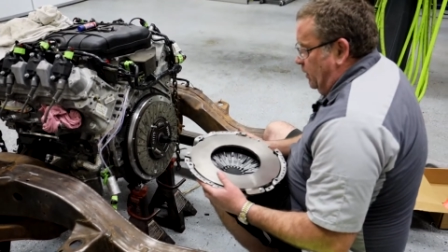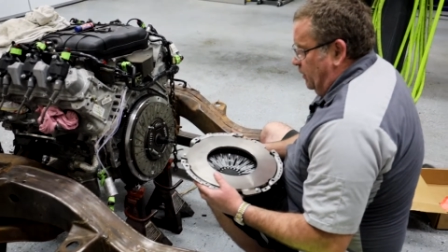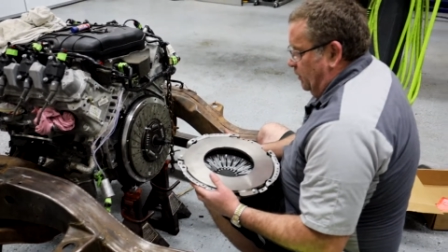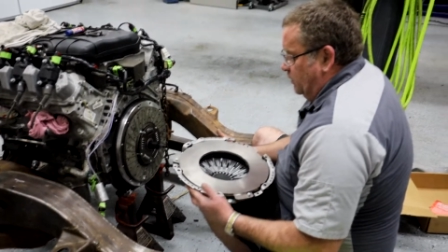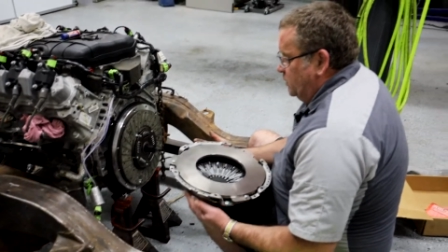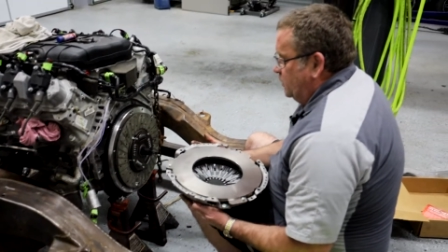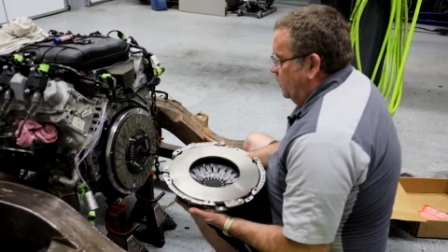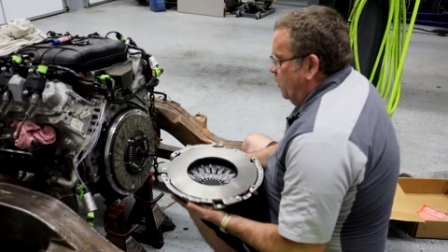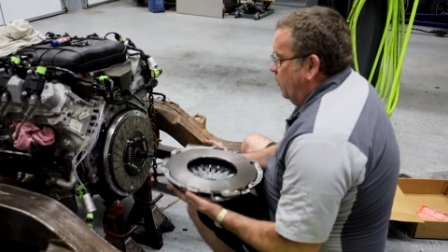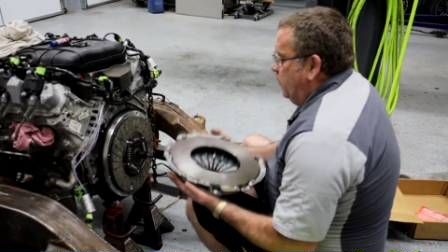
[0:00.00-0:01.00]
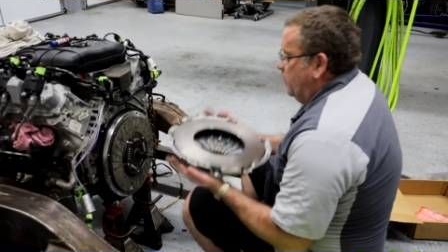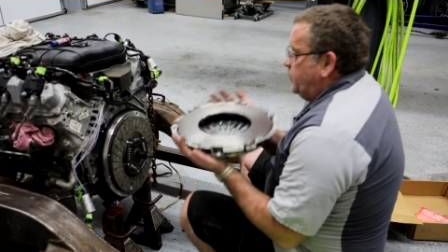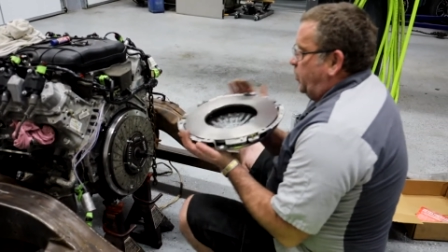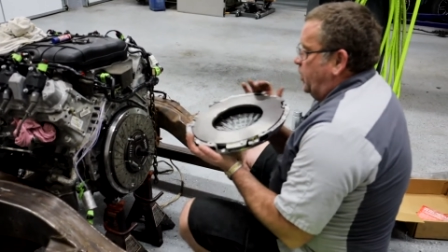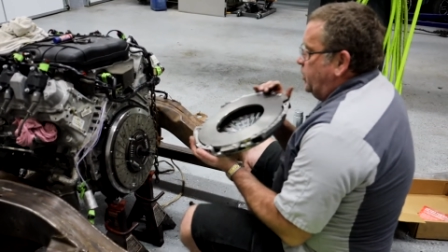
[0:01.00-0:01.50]
and install this
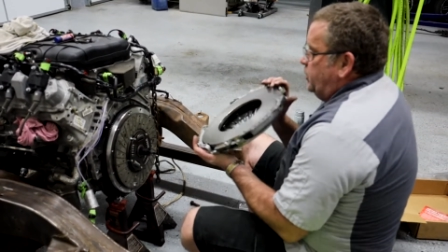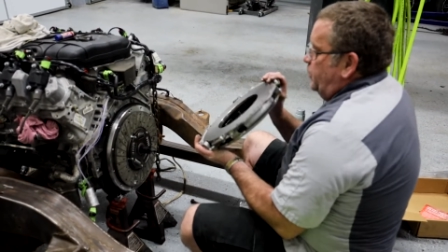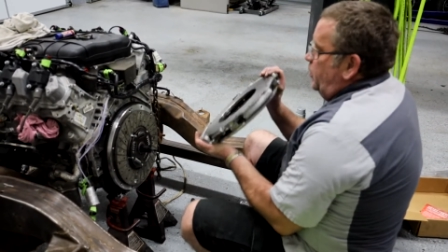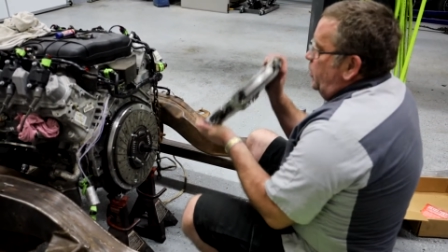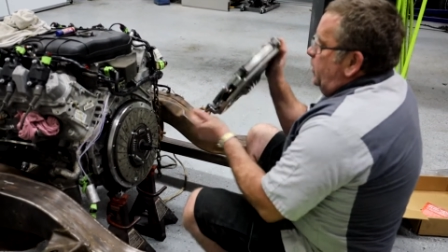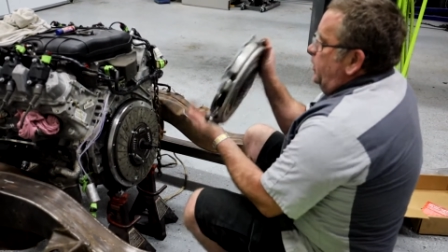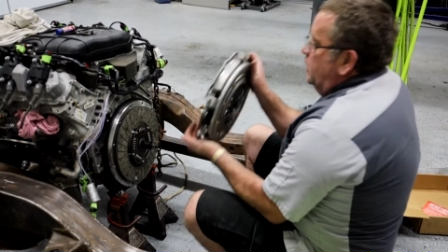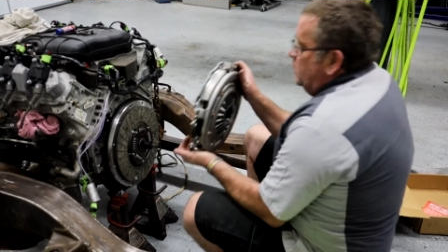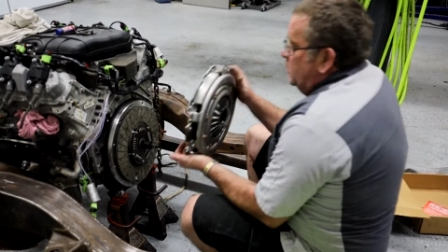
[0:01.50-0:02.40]
pressure plate.